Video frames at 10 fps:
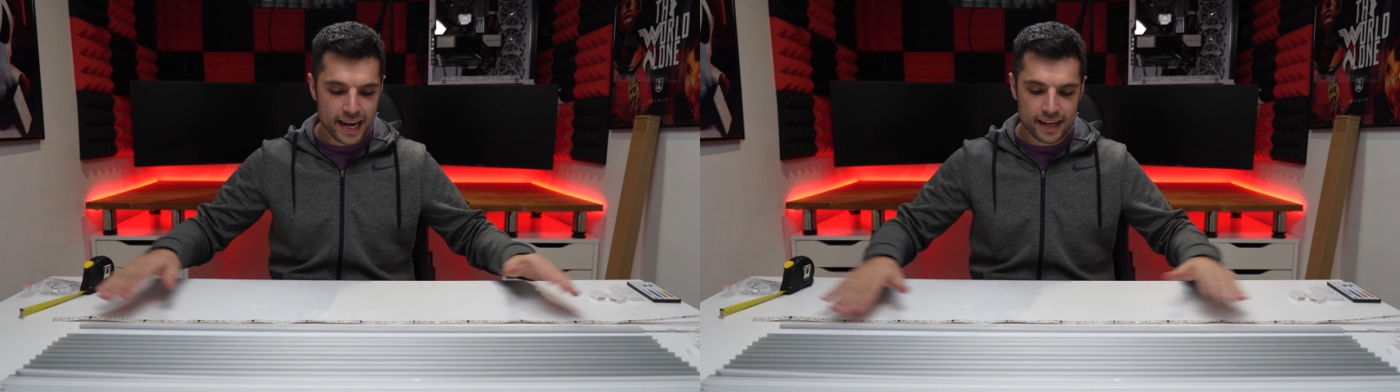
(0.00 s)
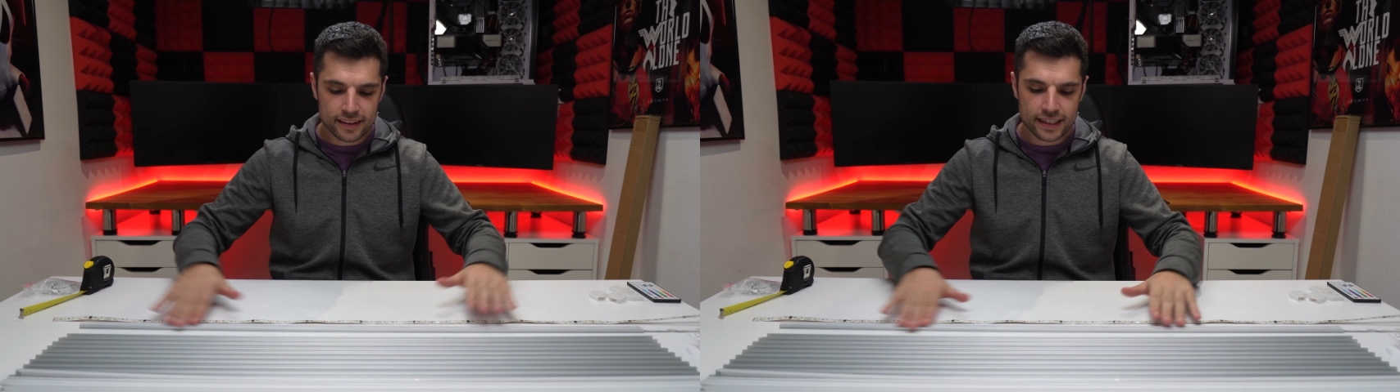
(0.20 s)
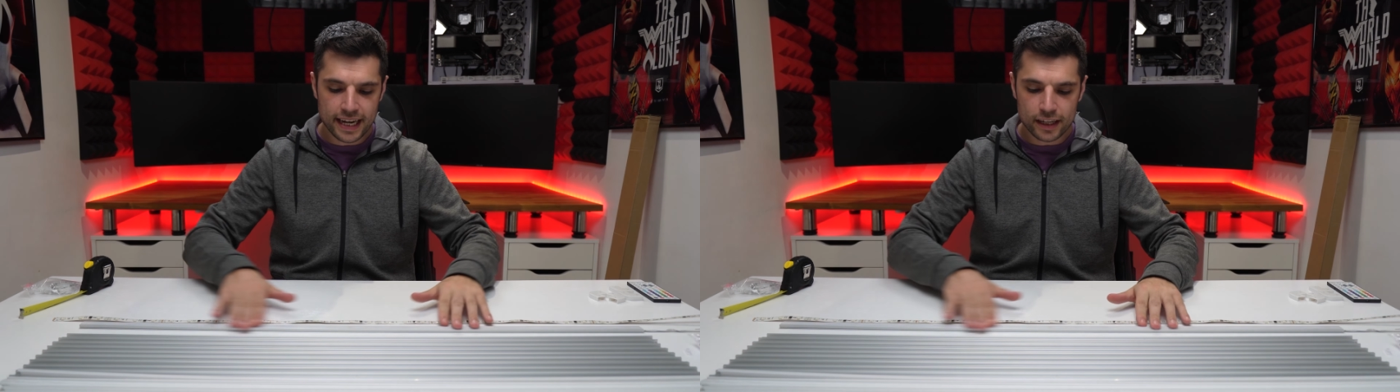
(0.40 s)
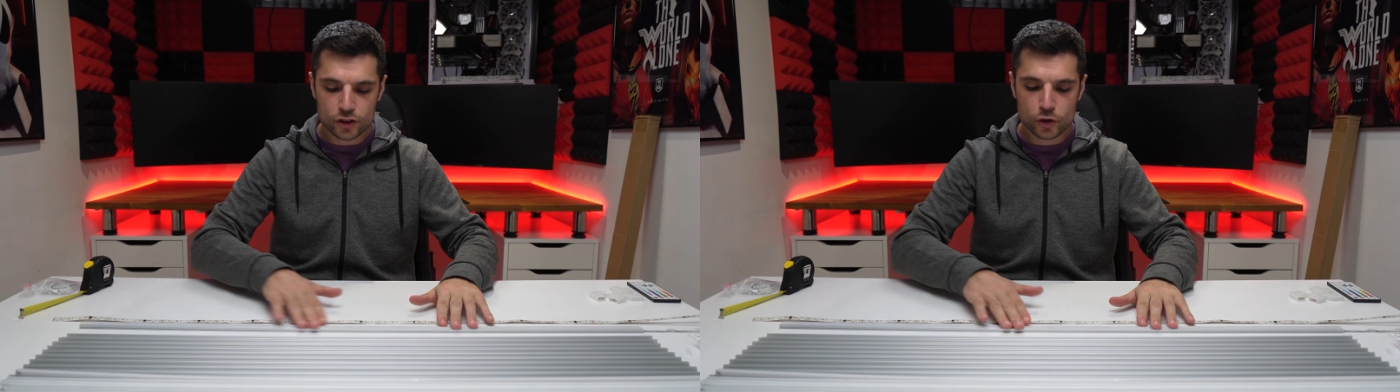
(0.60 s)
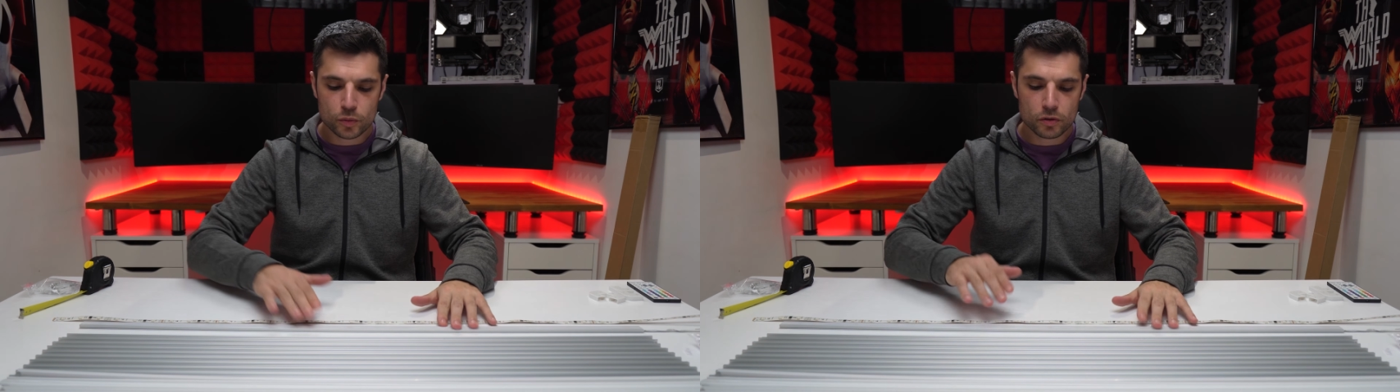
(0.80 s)
in the
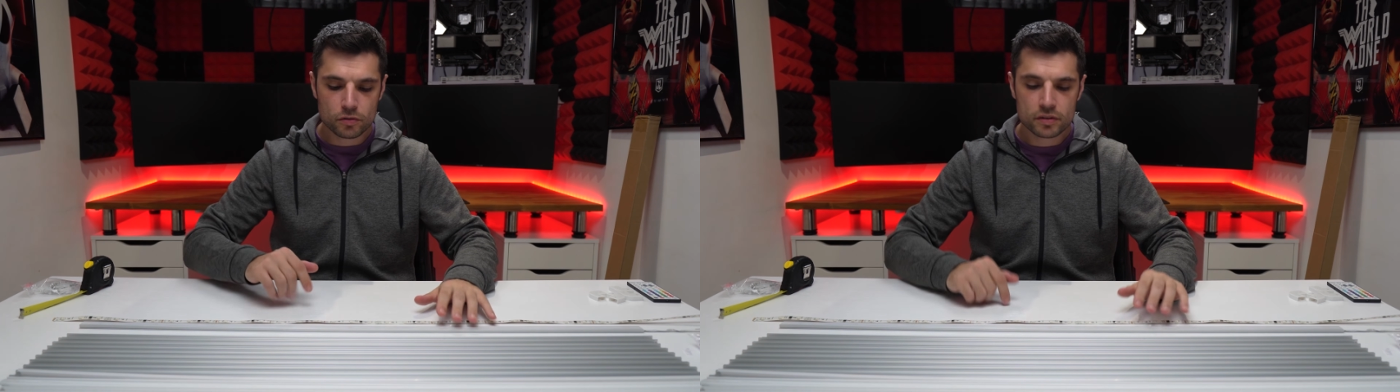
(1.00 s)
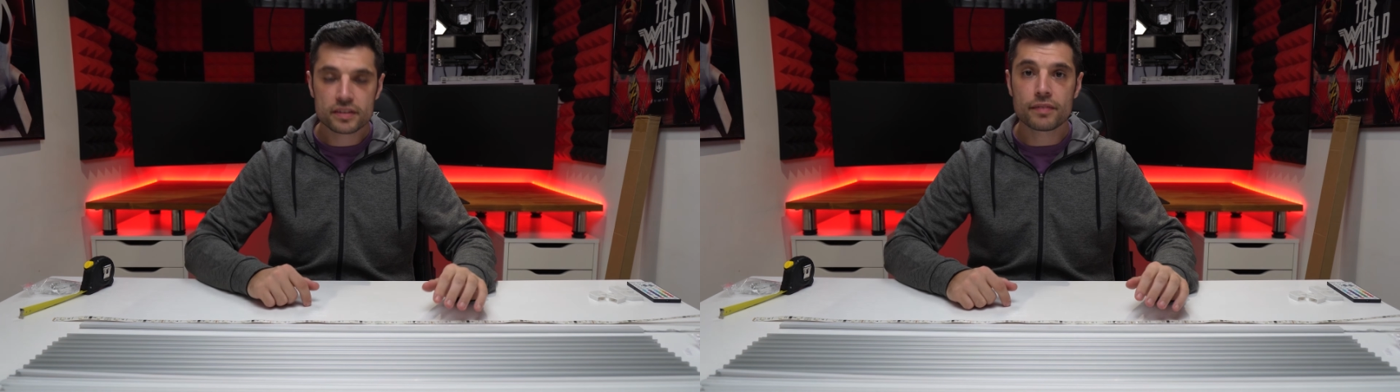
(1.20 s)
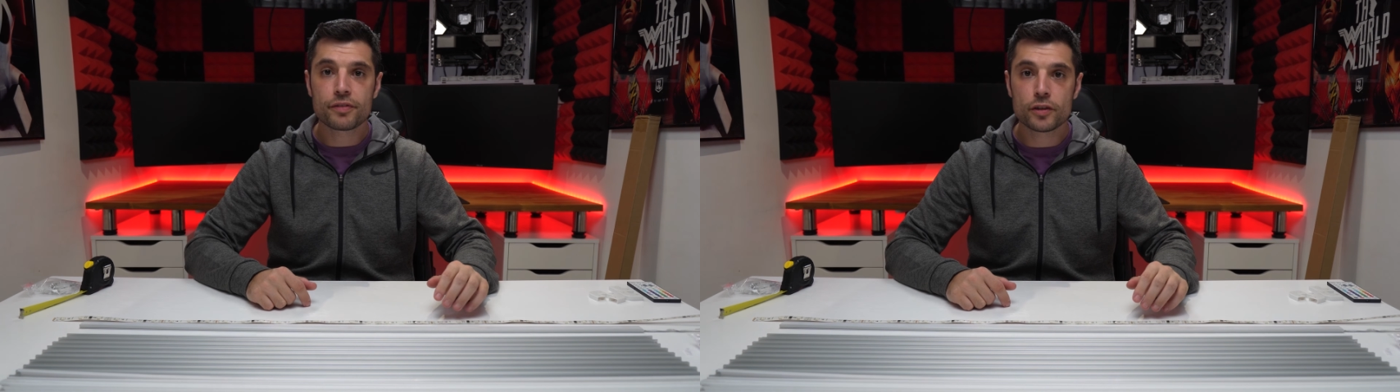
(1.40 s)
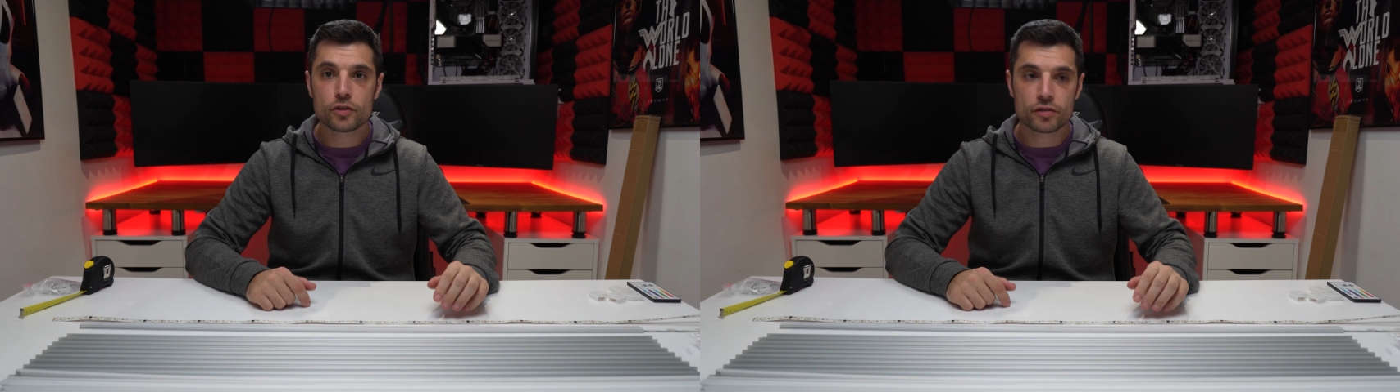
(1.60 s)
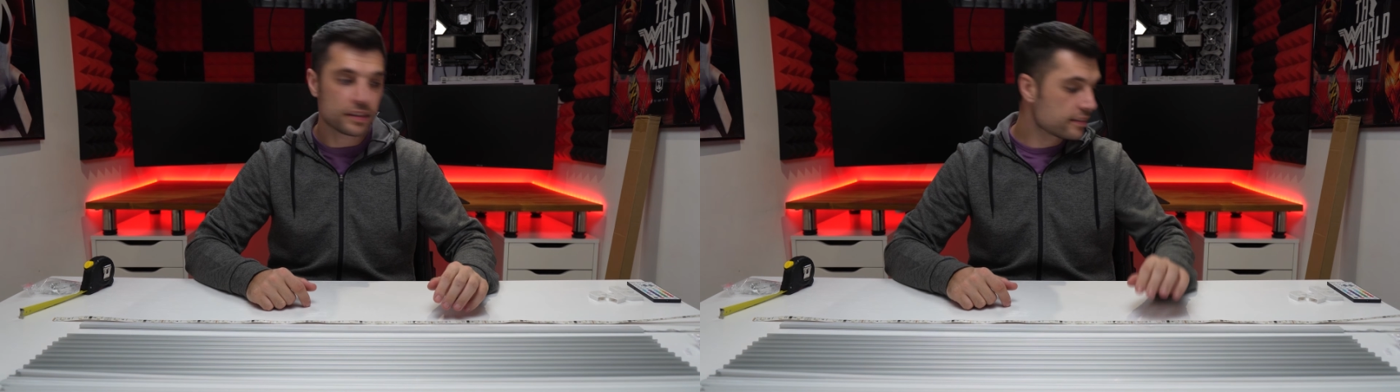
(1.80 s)
actual
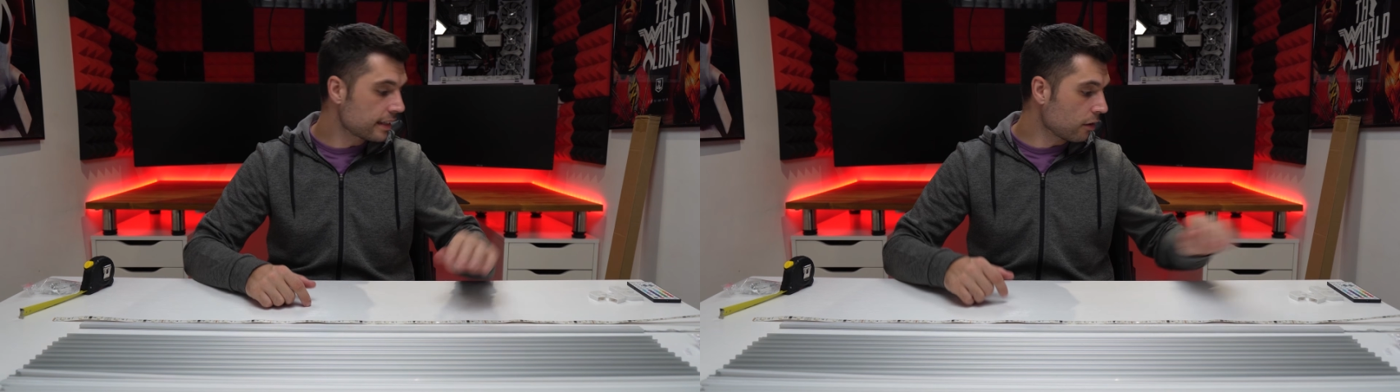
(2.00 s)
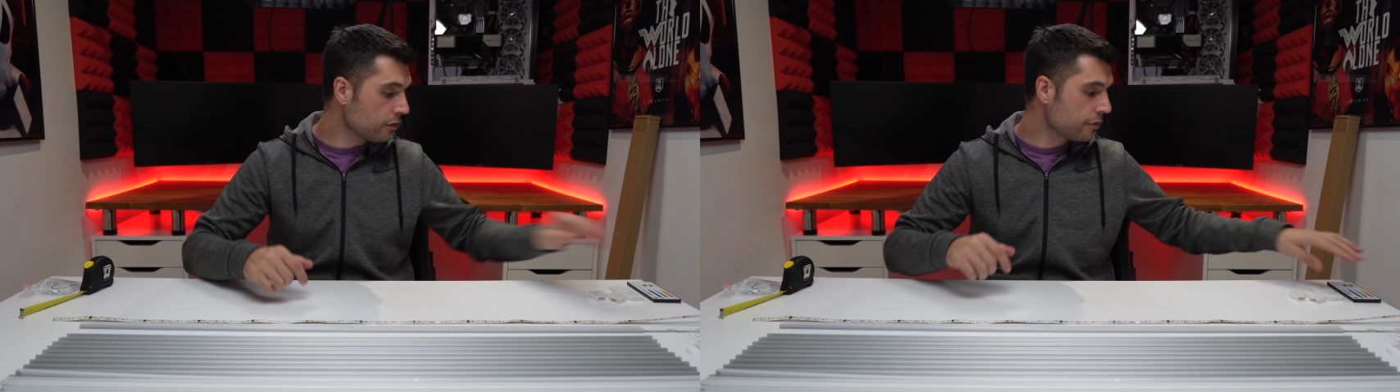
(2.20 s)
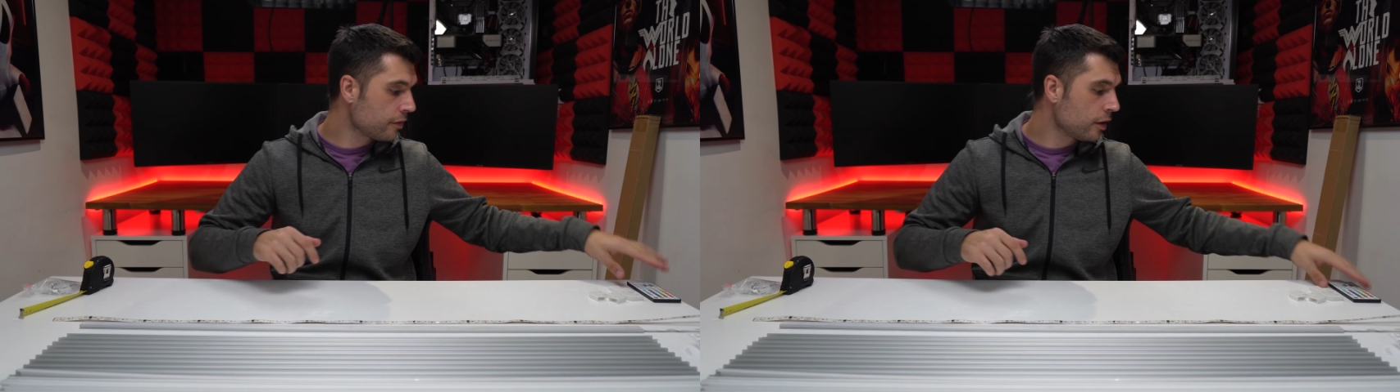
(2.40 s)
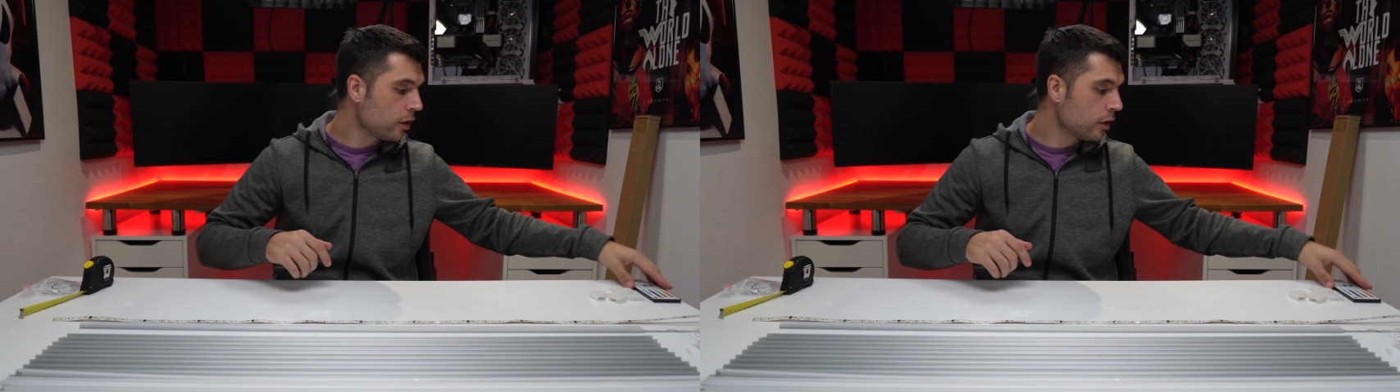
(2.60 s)
diffuser itself,